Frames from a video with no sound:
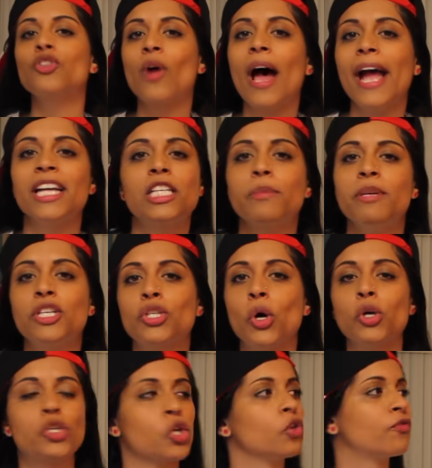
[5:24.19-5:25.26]
trying to be
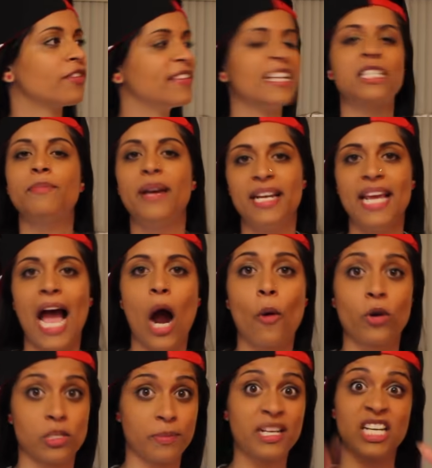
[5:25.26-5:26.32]
social for this many
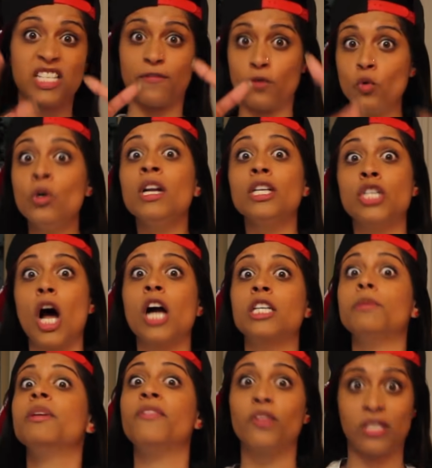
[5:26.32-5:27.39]
hours, because if you're gonna talk
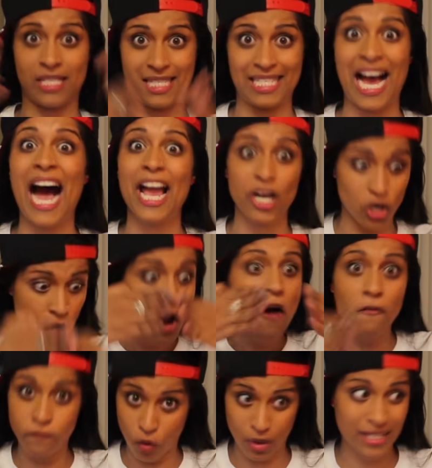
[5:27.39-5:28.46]
to me for this entire
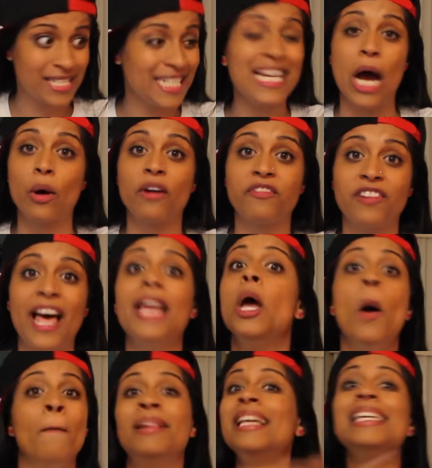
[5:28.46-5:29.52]
14-hour flight,
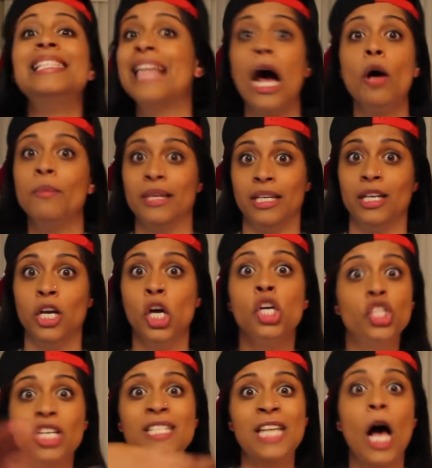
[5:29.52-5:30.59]
please tell me.
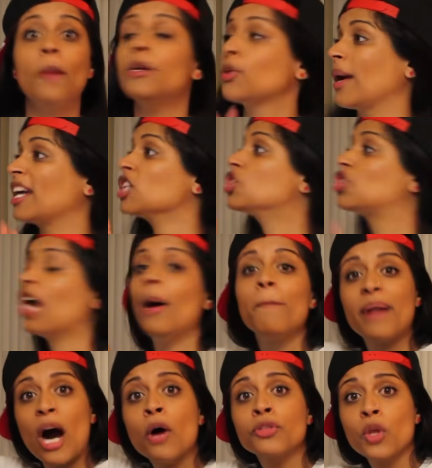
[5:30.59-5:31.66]
Just tell me so I can
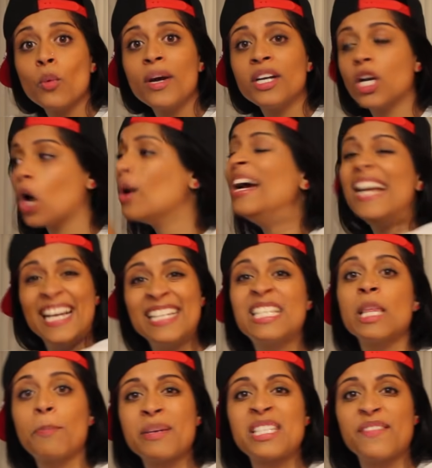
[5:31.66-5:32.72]
jump out the window
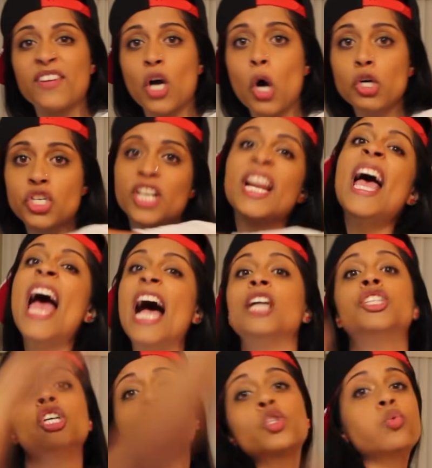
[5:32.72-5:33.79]
into the Pacific Ocean
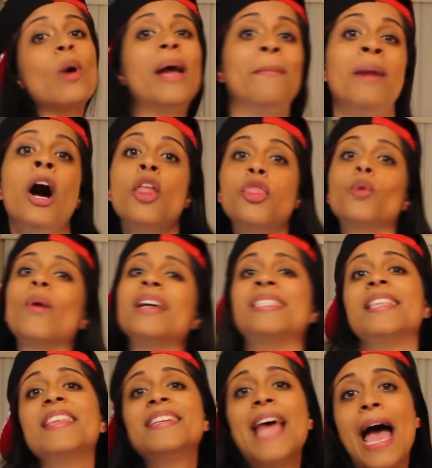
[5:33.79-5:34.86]
and just swim the
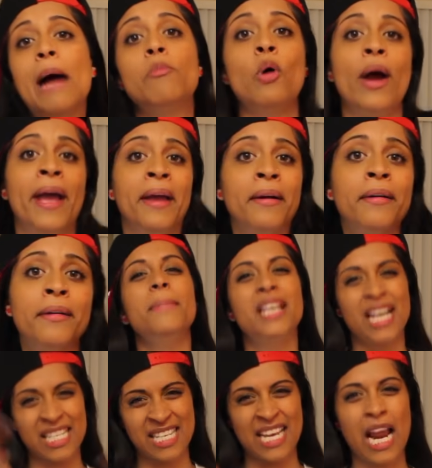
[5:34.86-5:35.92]
rest of the damn way.
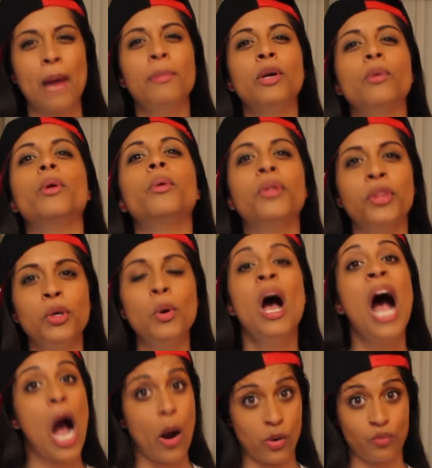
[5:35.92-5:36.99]
Because can I be real with you?
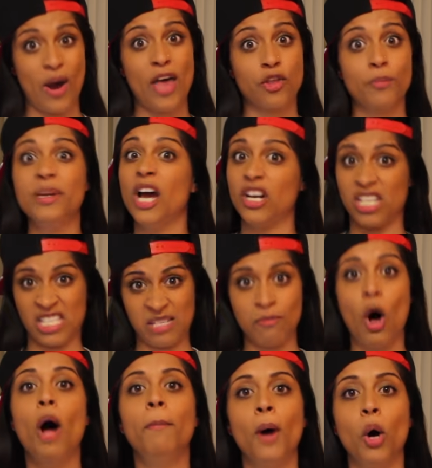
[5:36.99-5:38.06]
I would rather be on a
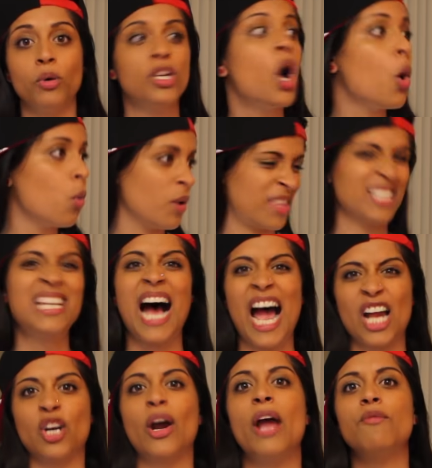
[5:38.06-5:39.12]
small boat with a
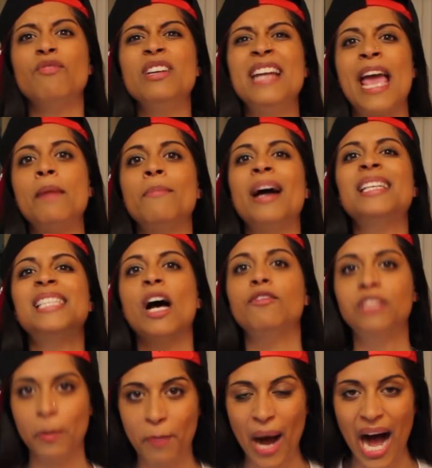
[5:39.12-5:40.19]
tiger and rename
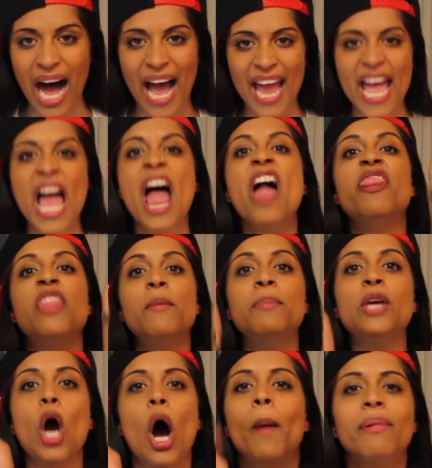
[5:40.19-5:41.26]
myself to Pi than
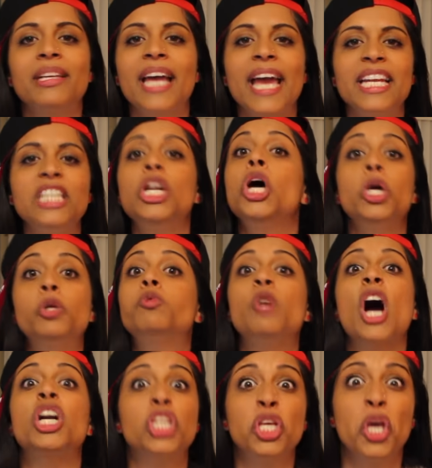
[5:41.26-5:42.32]
be obligated to
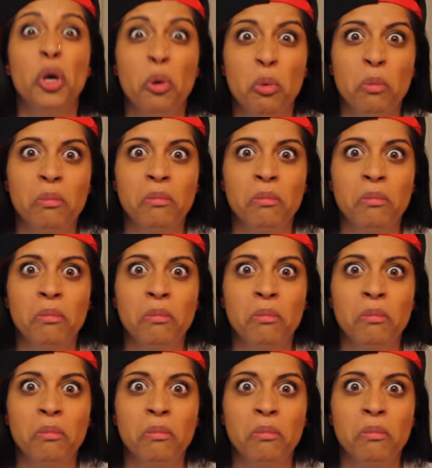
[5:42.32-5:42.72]
talk to you.